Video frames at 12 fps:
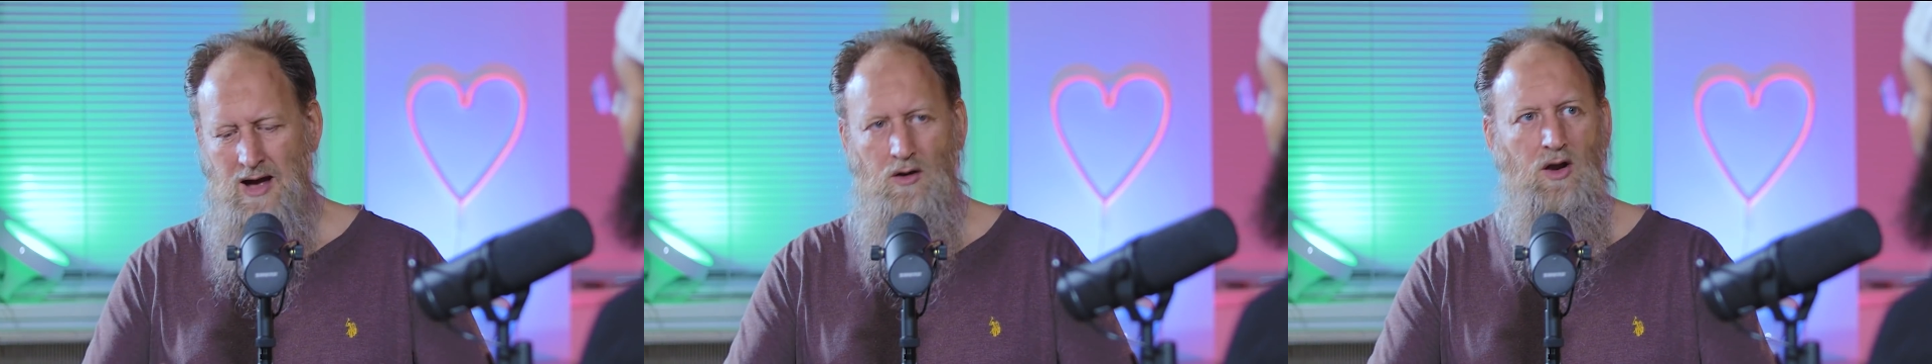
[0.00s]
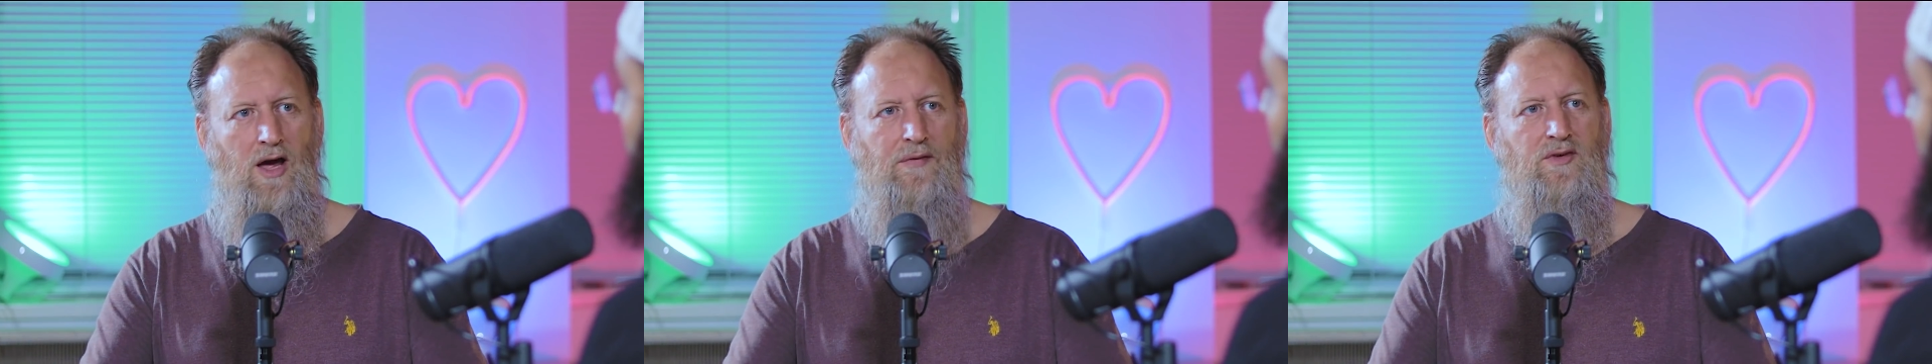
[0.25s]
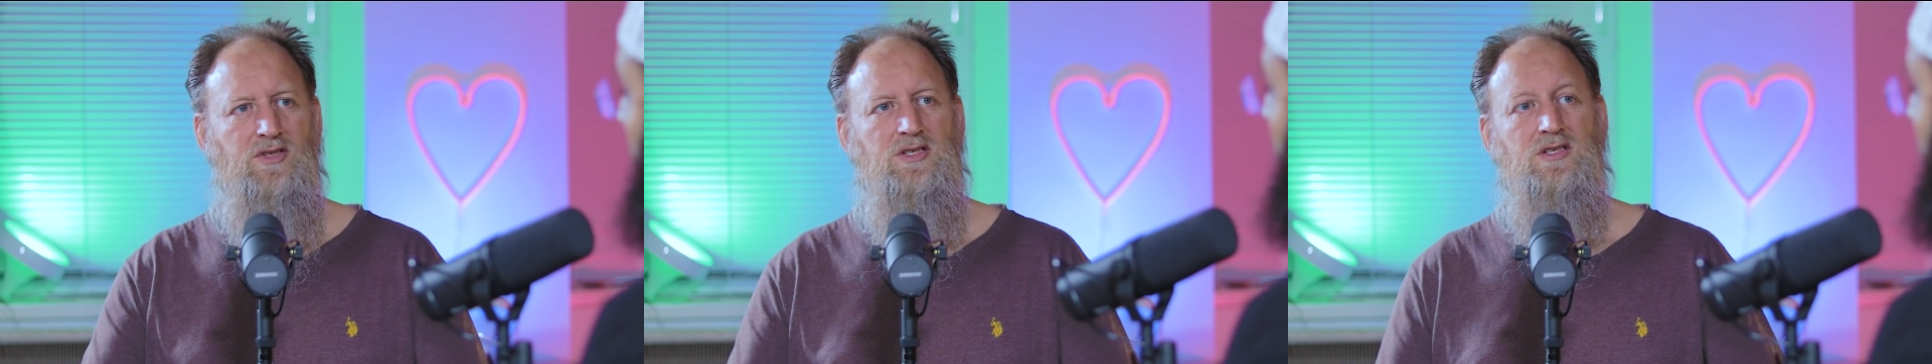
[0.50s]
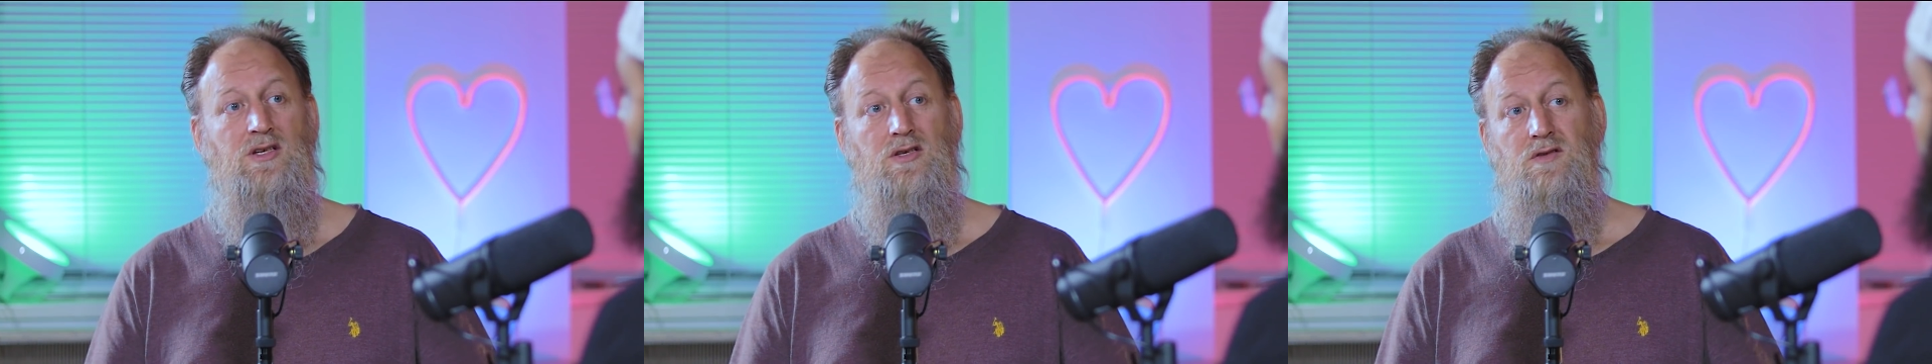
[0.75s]
outline the
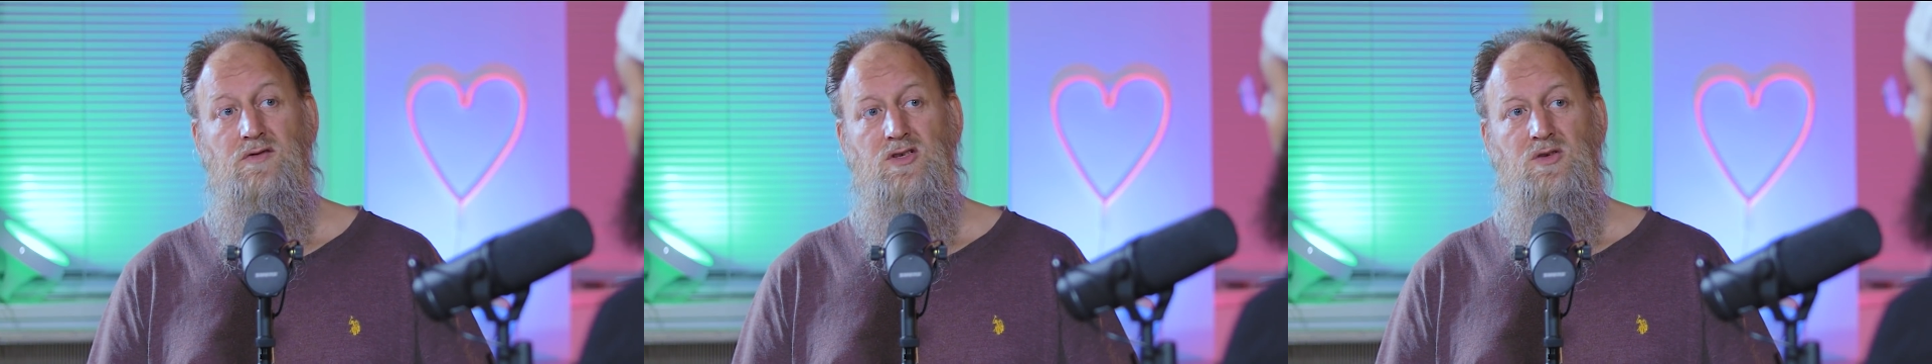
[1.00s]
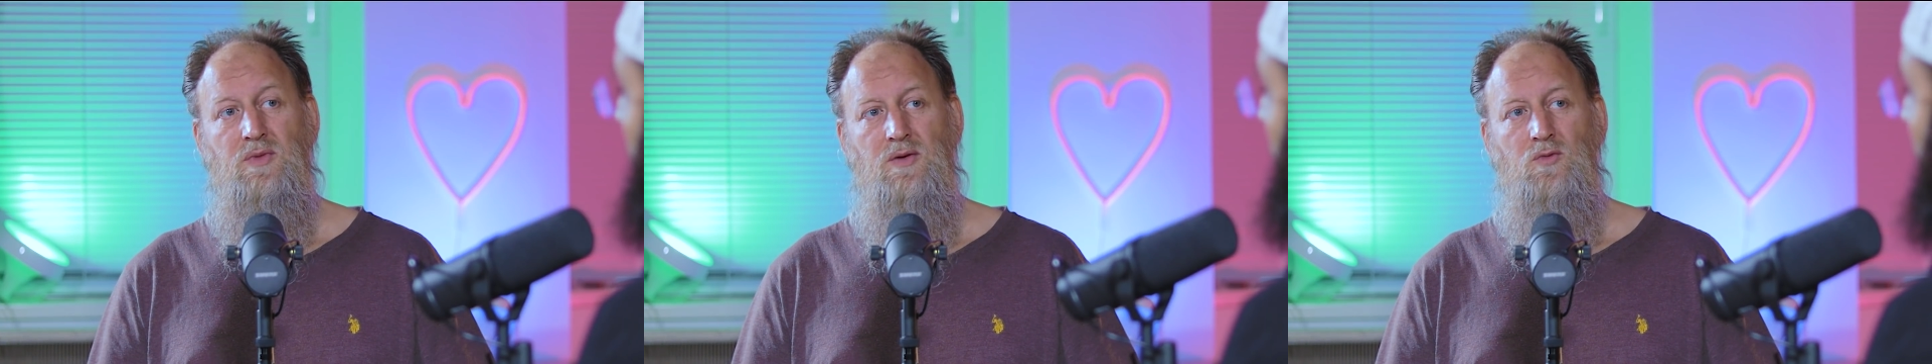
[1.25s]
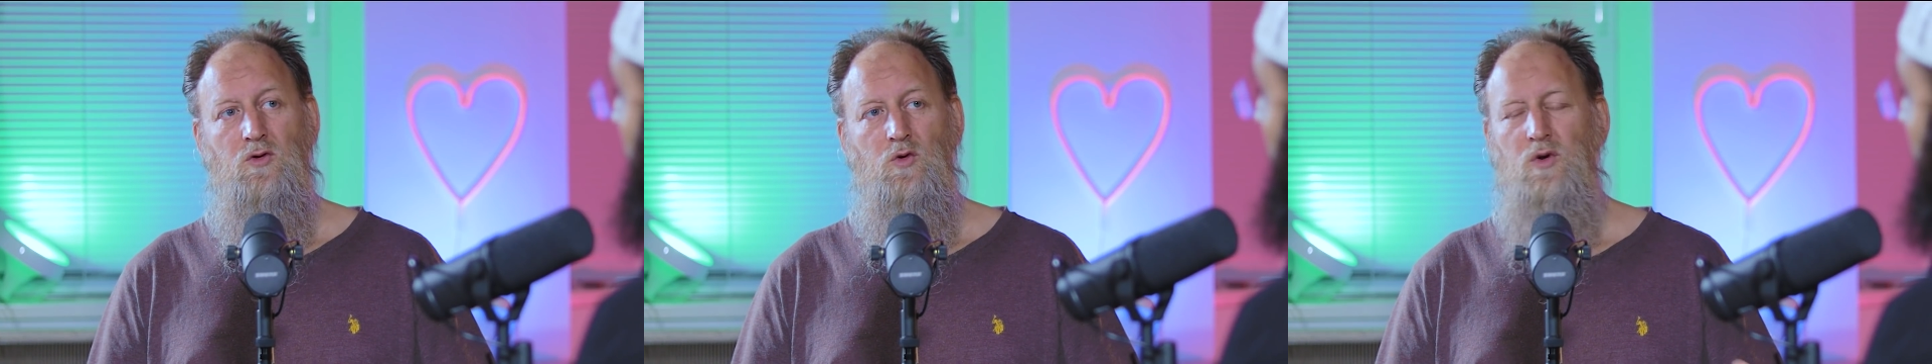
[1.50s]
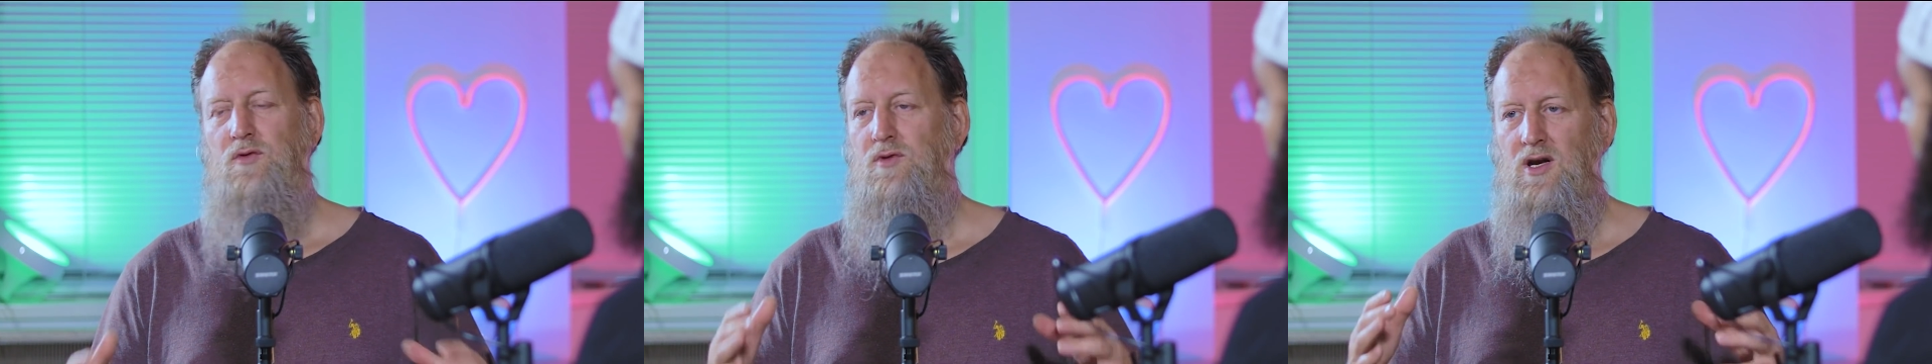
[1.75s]
details of this a bit more,
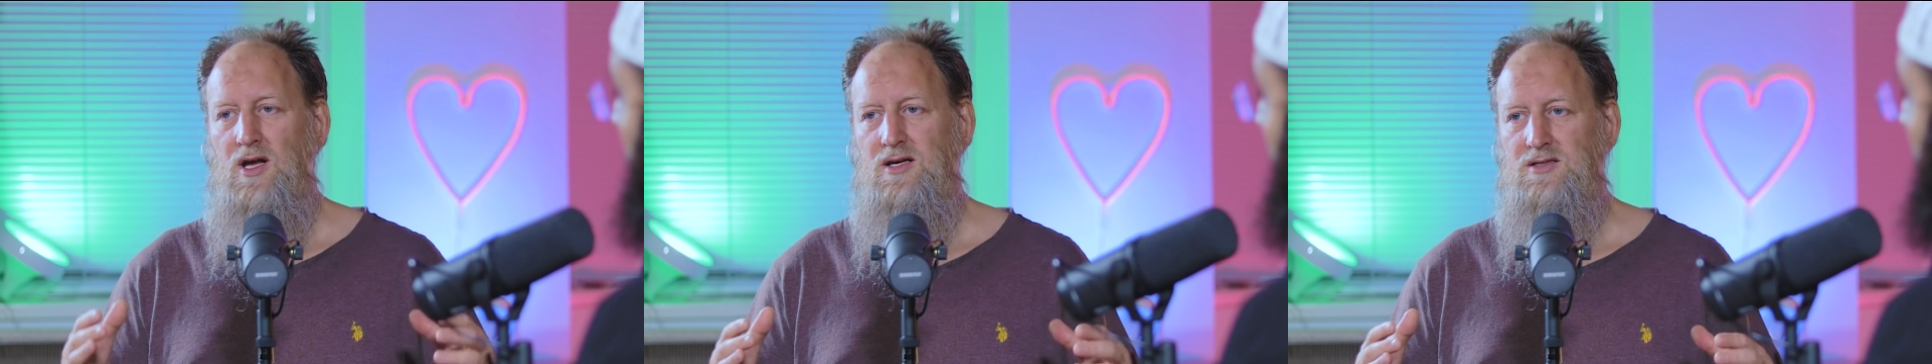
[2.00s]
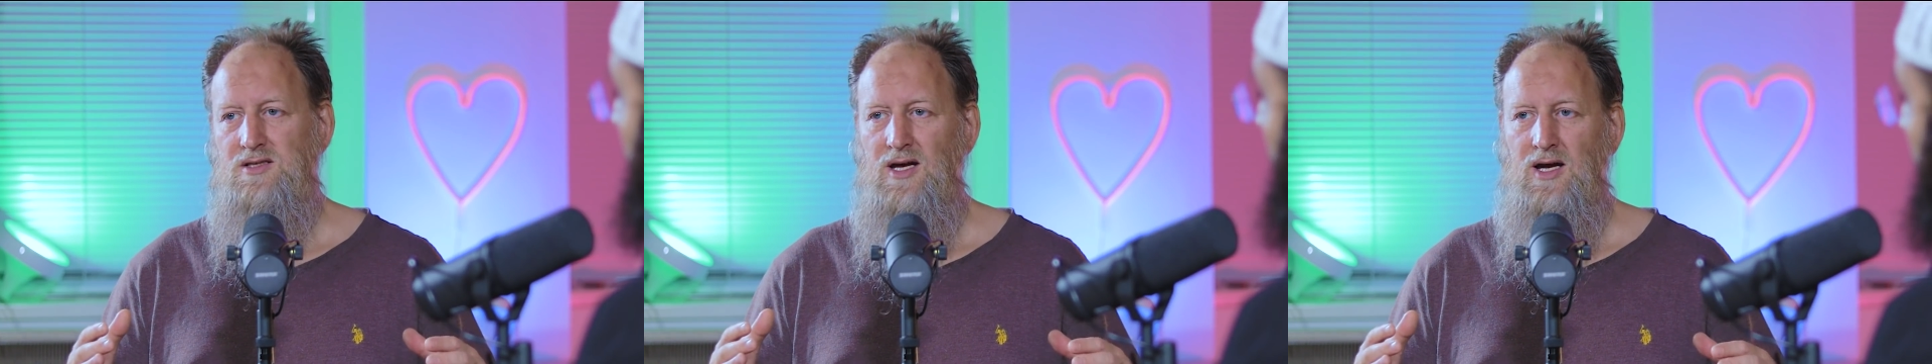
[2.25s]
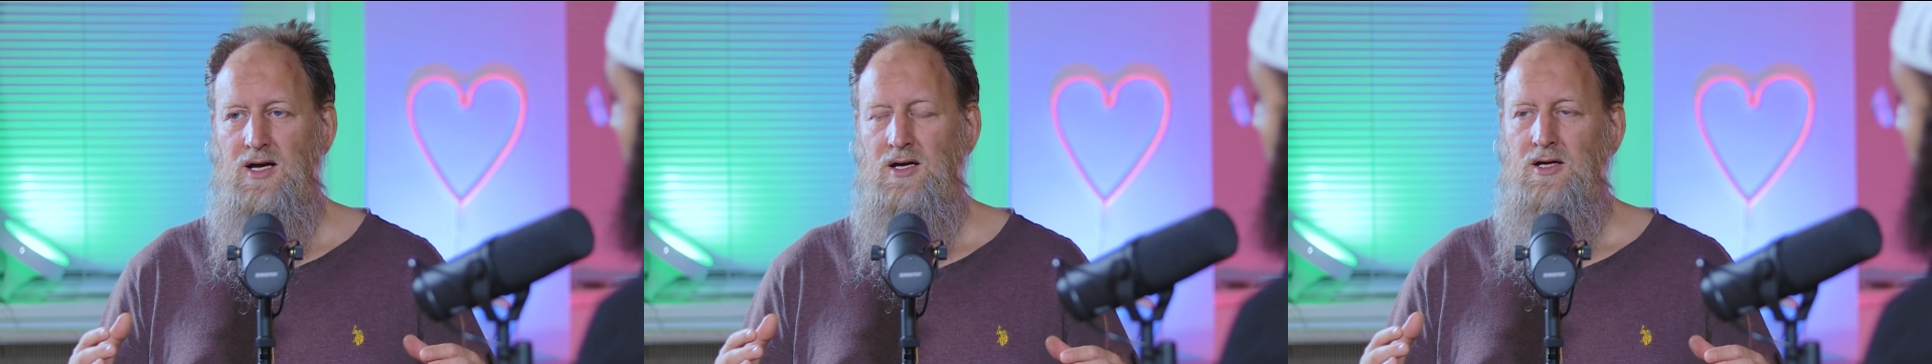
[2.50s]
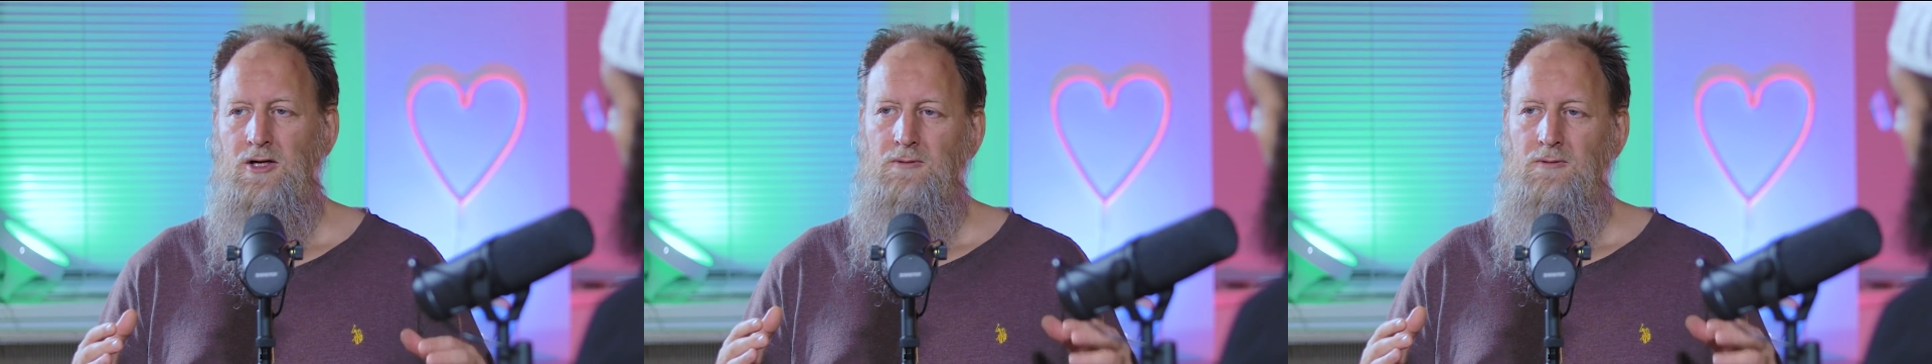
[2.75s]
we realized that